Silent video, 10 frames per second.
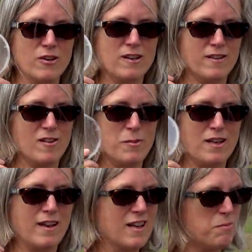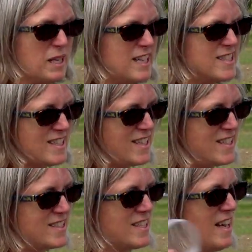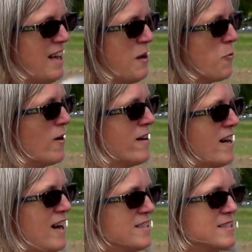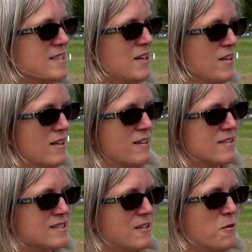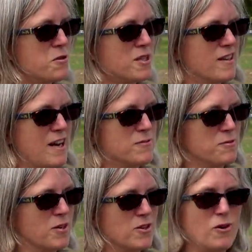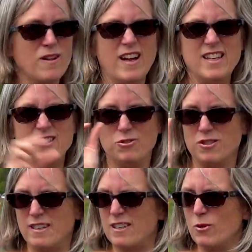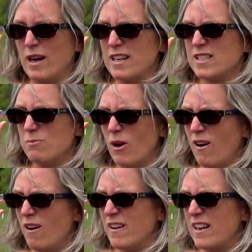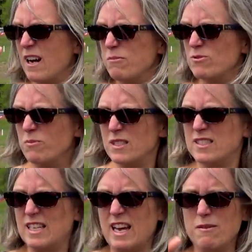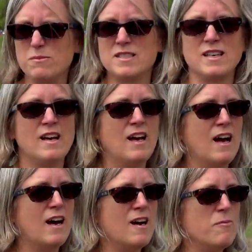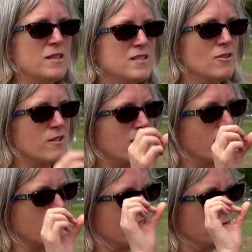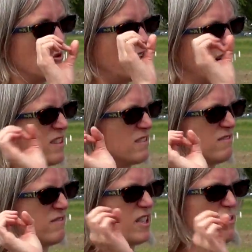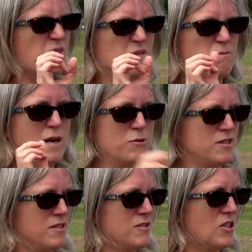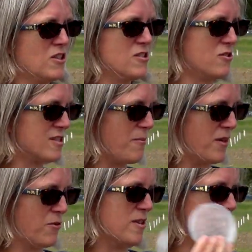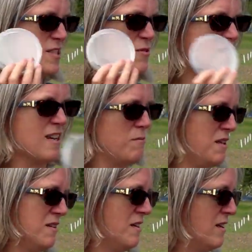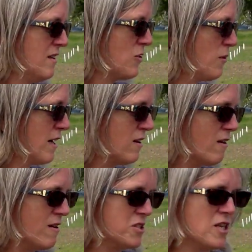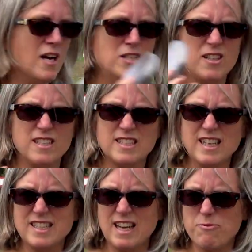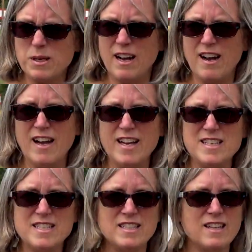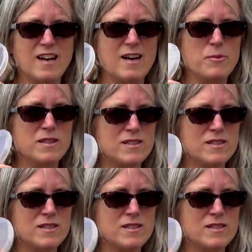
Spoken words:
a little bit like bean seeds, whereas the sclerotia that comes from canola is usually quite small. It comes from the stems, and so they look a little more like little mouse turds or something, whereas these ones can be quite large. So this gets left behind in the